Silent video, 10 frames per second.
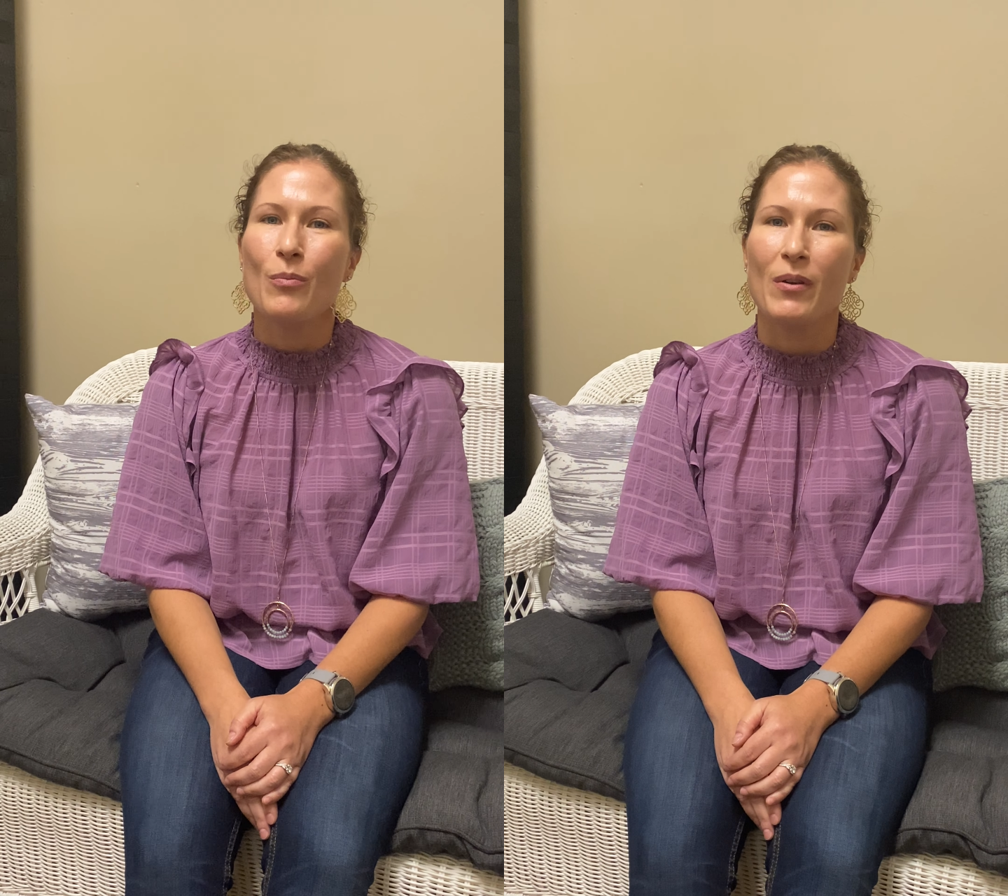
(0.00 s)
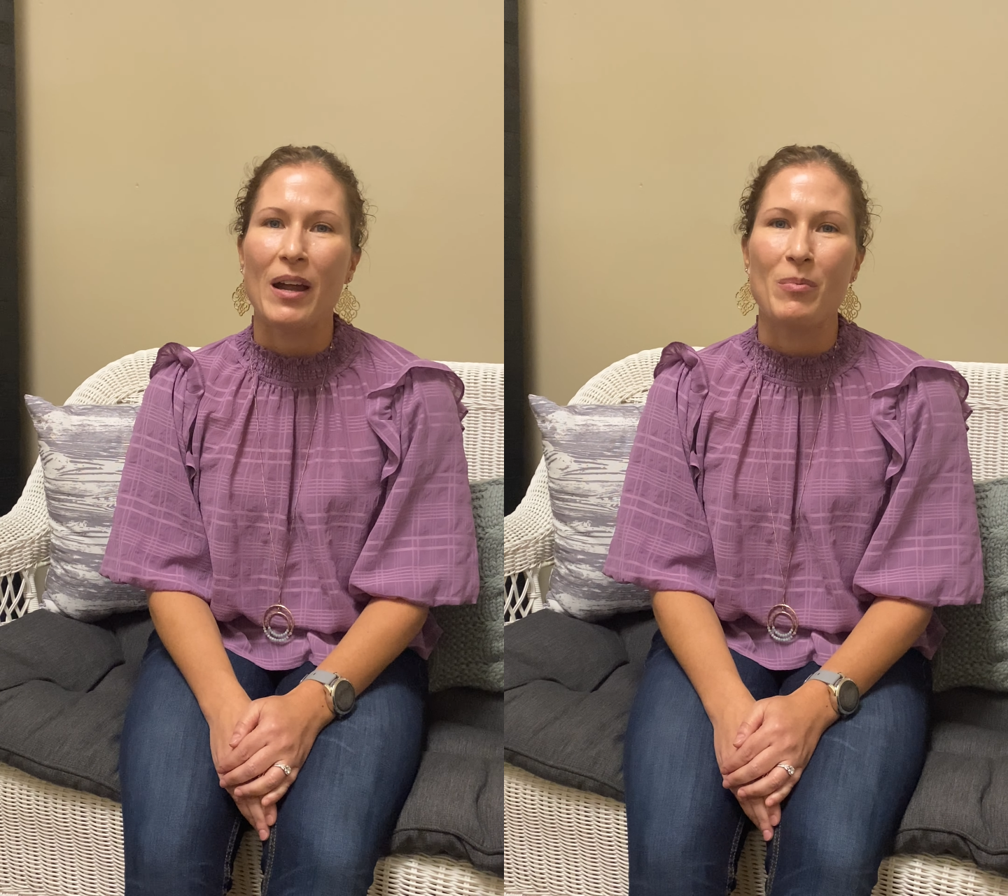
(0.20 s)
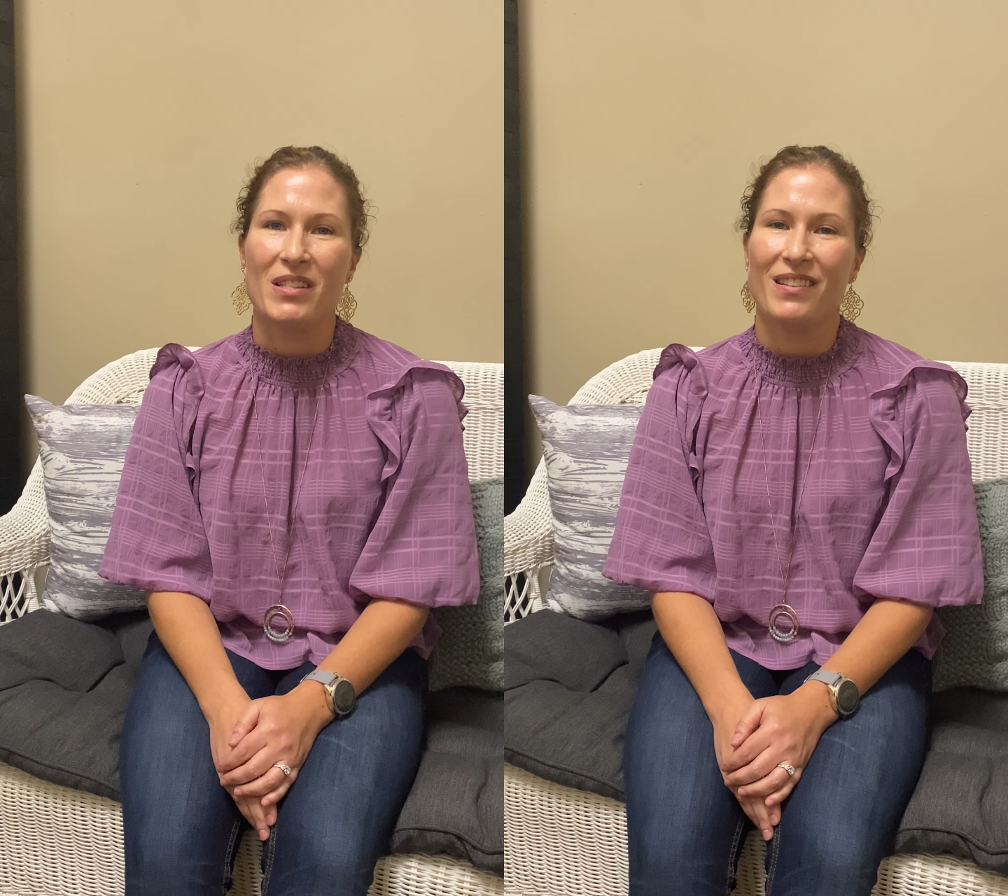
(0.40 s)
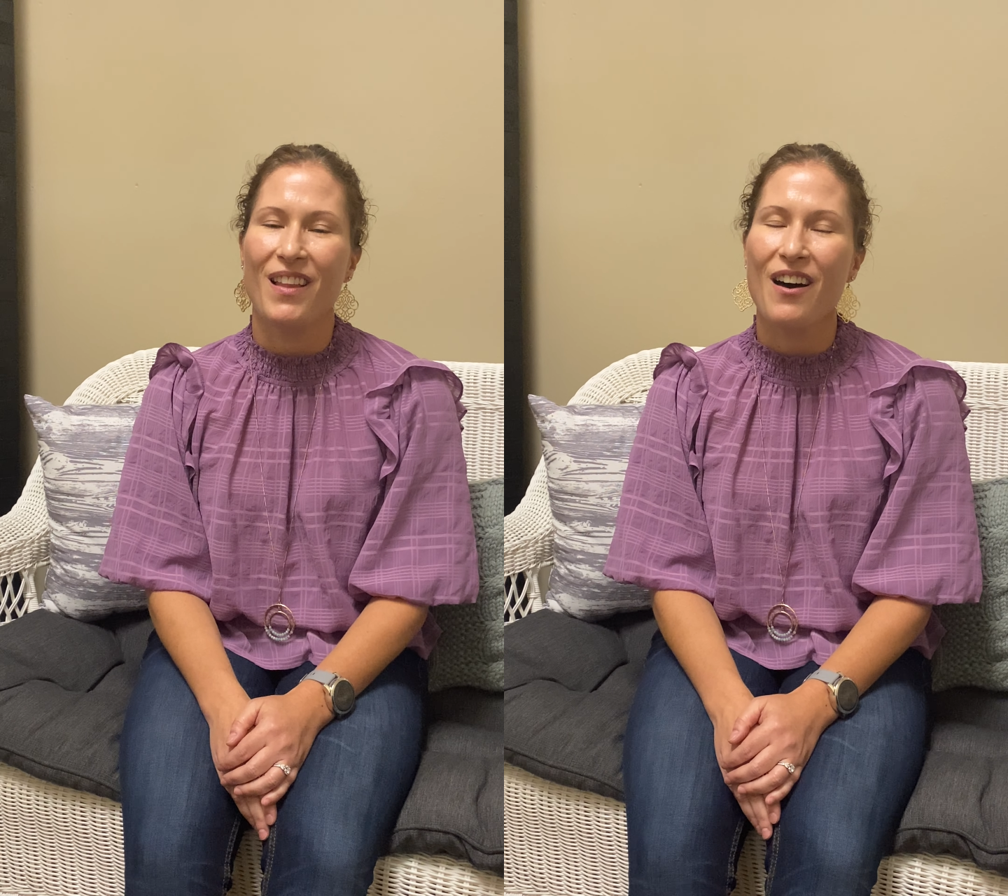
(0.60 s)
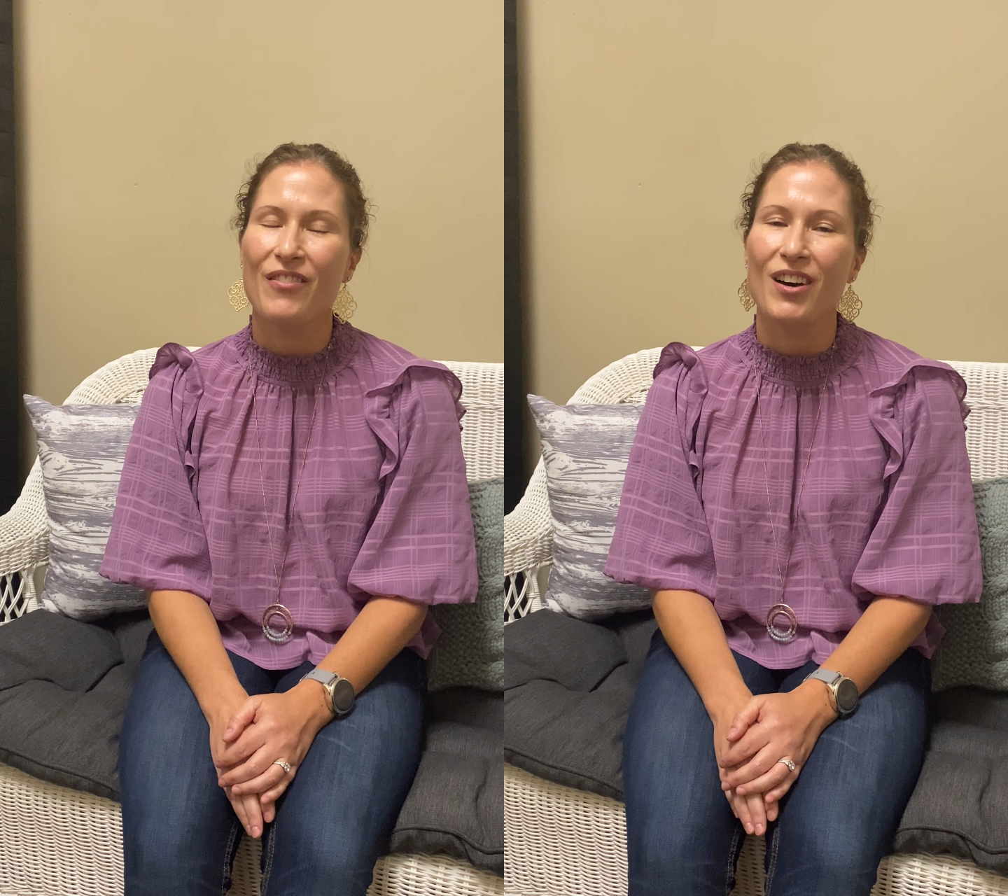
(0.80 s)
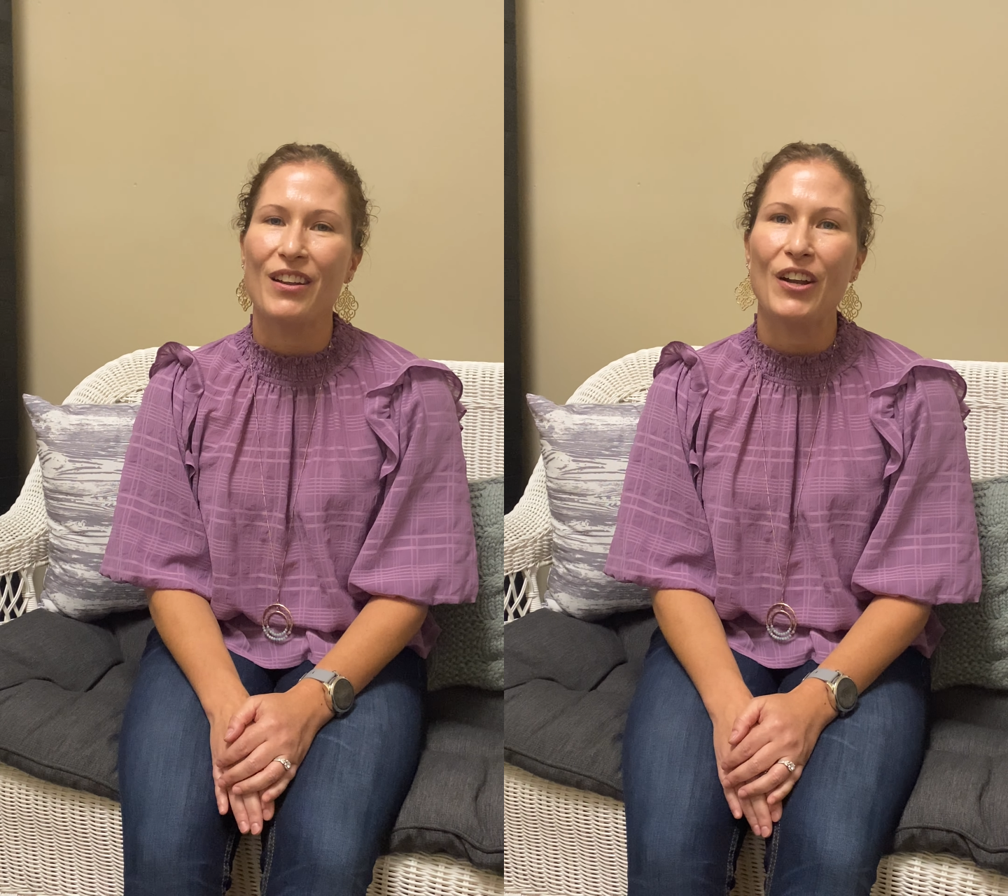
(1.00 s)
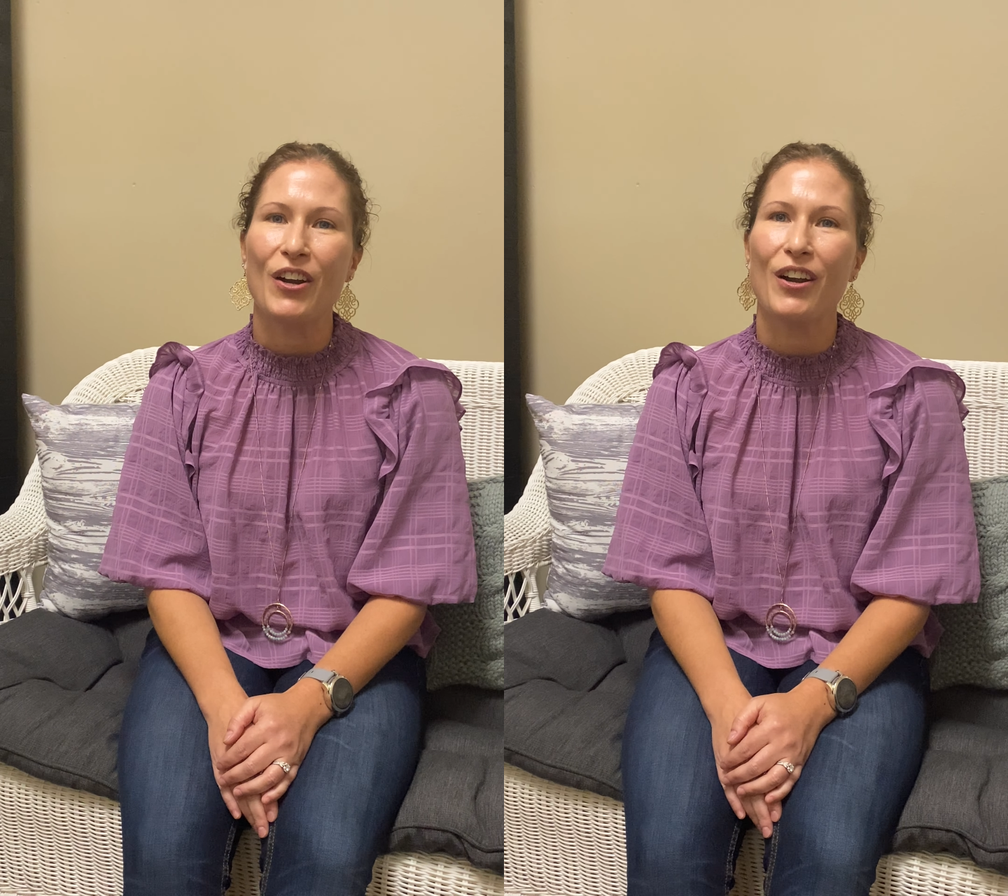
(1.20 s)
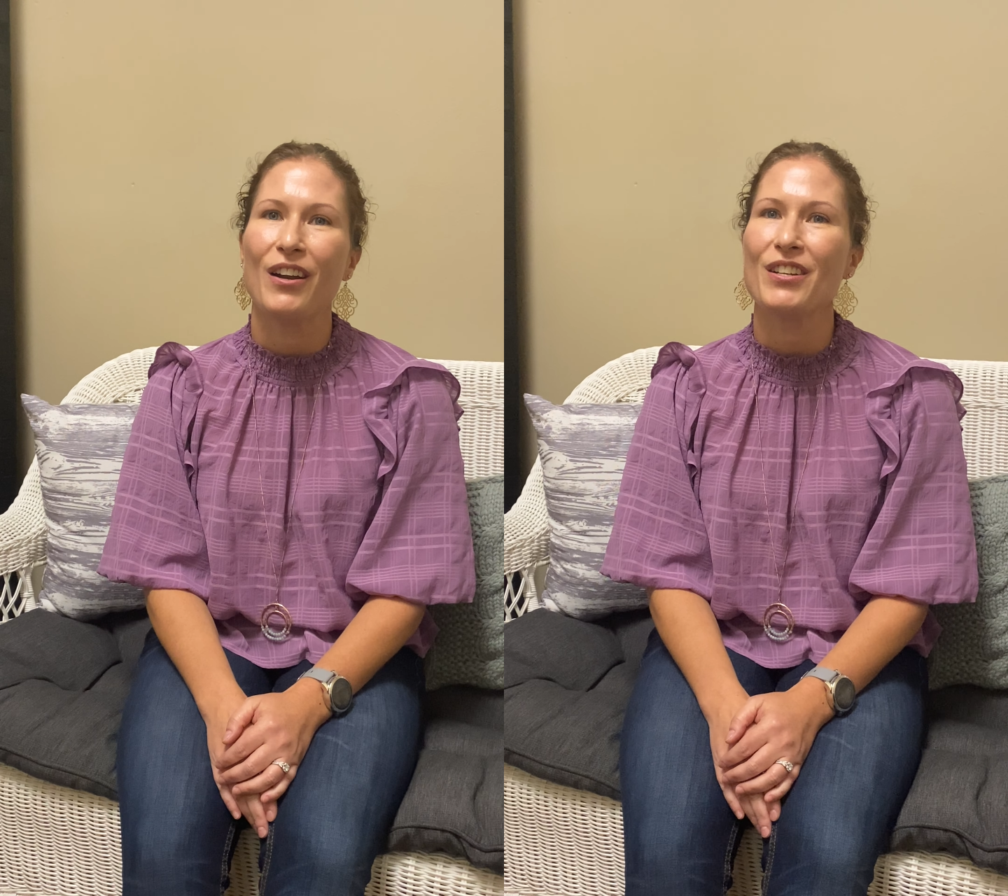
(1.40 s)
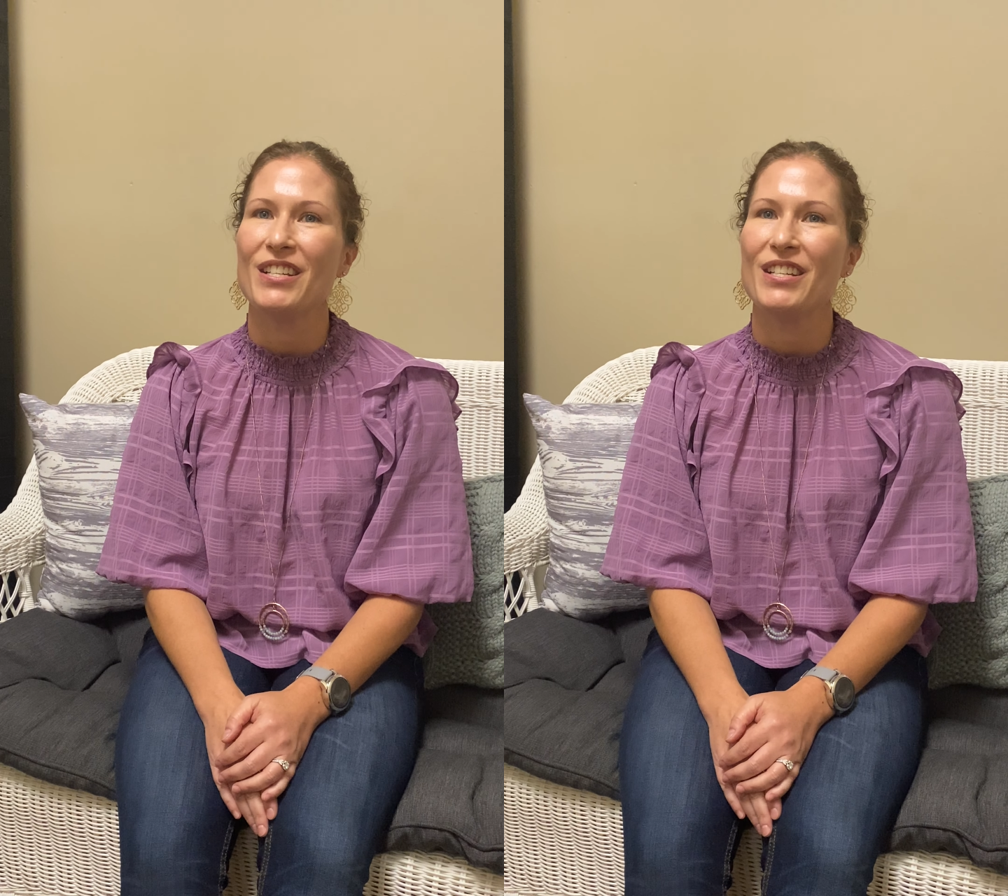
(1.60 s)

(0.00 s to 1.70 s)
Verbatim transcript: we were able to love on her.